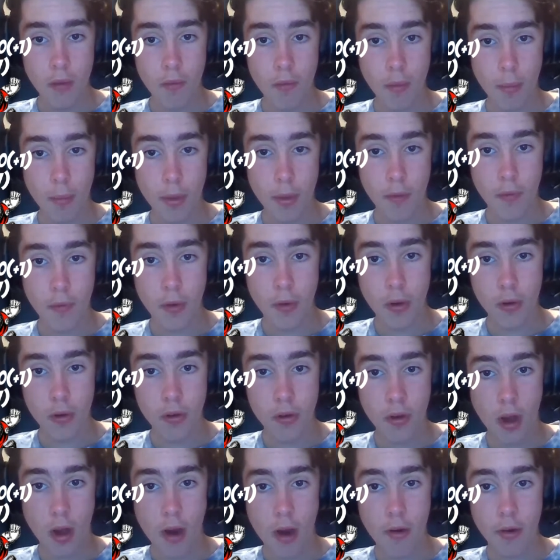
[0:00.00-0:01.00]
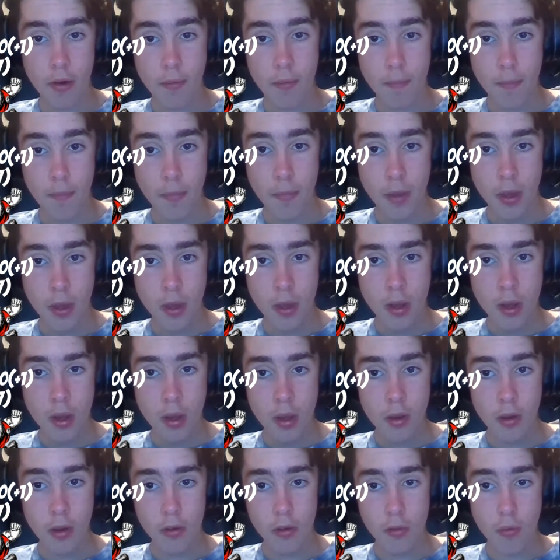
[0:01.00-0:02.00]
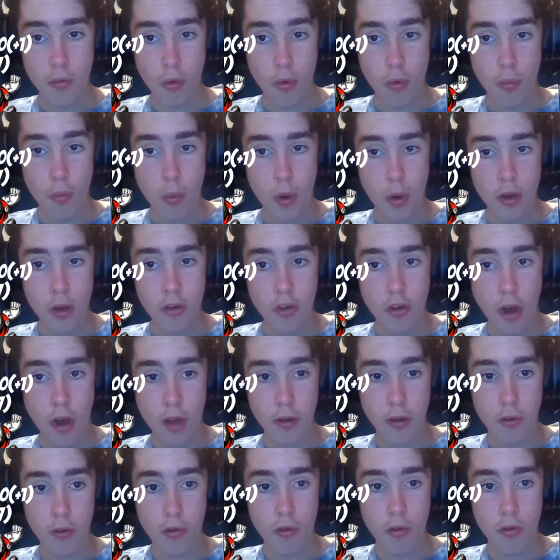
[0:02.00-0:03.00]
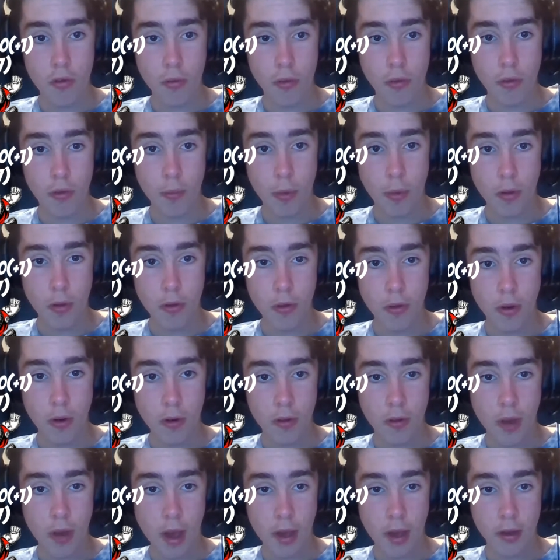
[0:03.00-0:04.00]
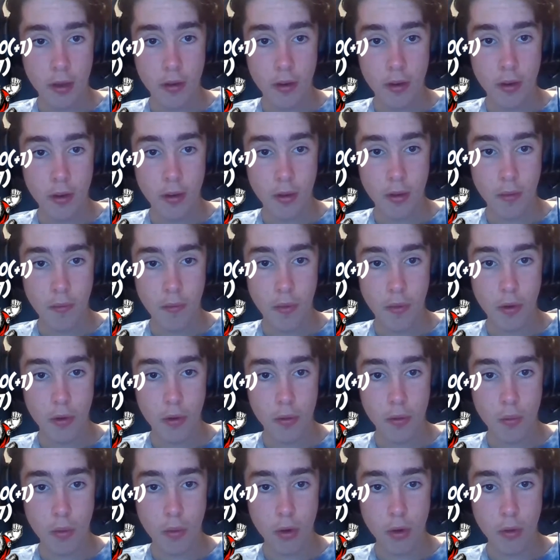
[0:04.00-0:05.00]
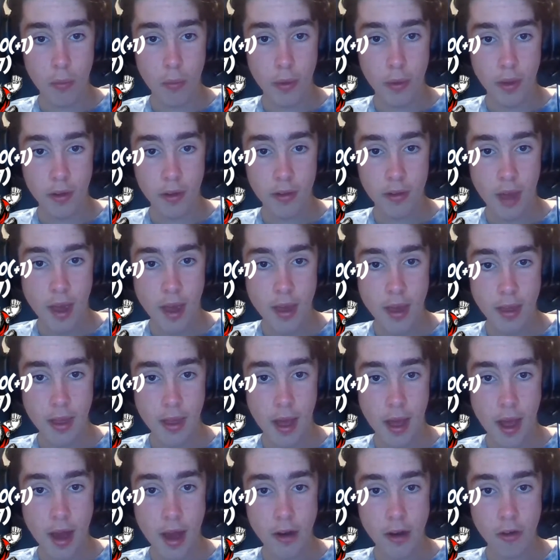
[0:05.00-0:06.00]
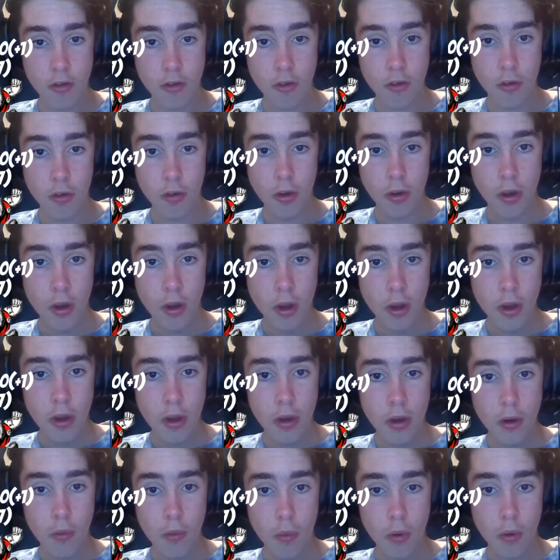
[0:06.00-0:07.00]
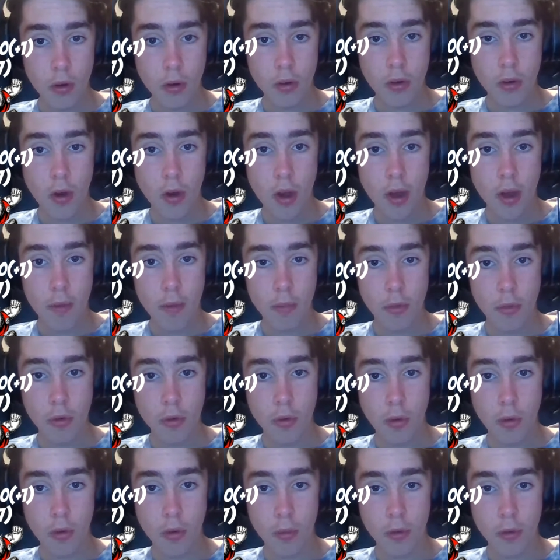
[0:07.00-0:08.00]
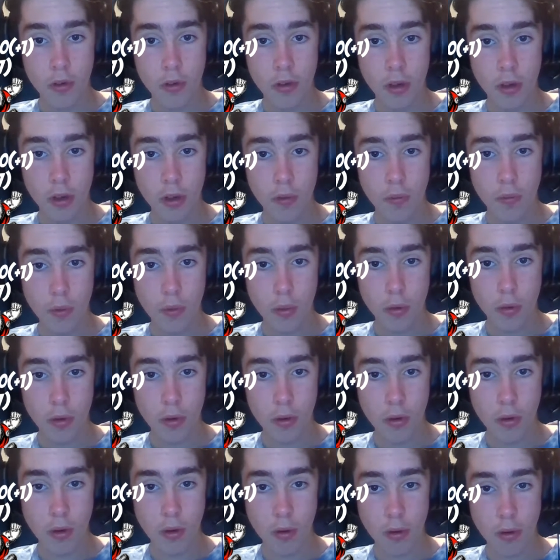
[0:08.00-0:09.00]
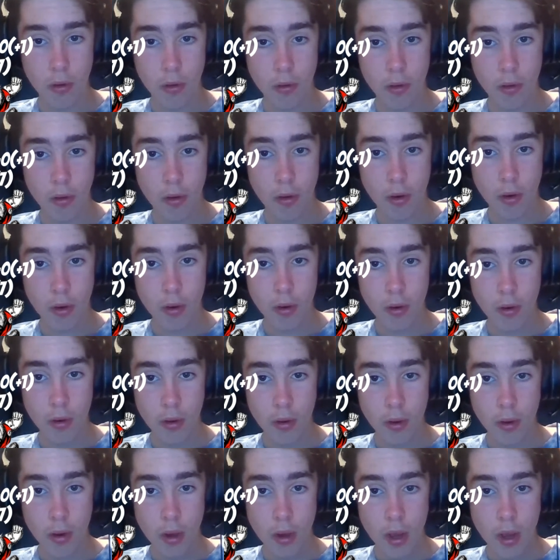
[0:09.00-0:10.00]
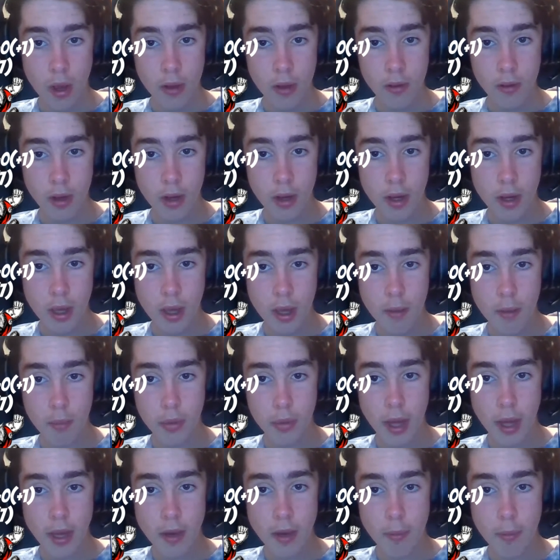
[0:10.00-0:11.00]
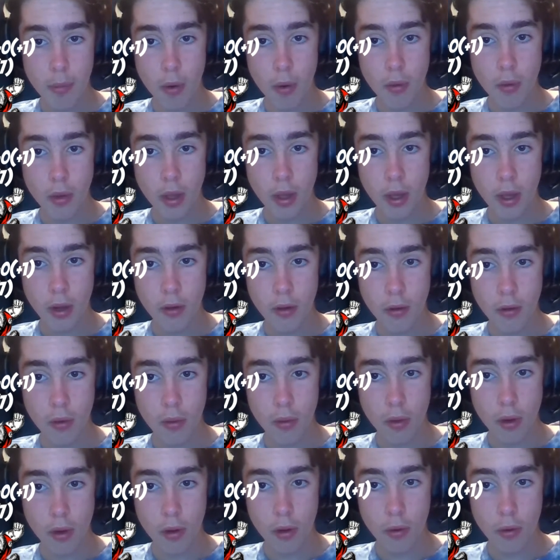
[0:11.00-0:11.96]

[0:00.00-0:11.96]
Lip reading: from the first siren. This group, when challenged, responds and attacked the first quarter with a take-that attitude. Quarter time score was 6-4 to 0-0. TD and Blake both kicked 2